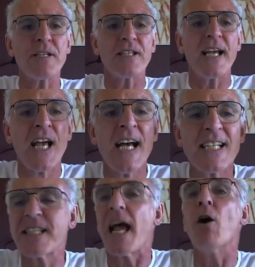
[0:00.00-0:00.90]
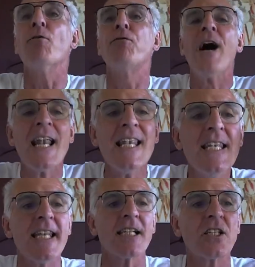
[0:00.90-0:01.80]
says, Self,
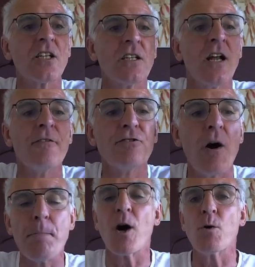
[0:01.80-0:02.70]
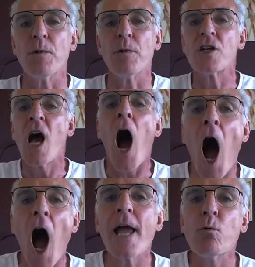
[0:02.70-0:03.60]
listen for a moment.
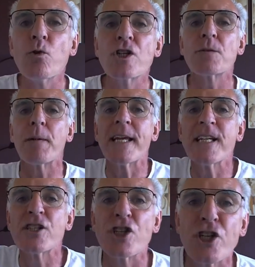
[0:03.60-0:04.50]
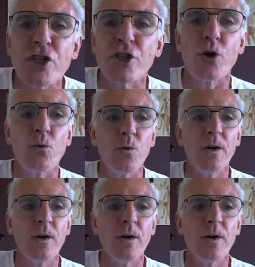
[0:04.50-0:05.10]
I will speak to you.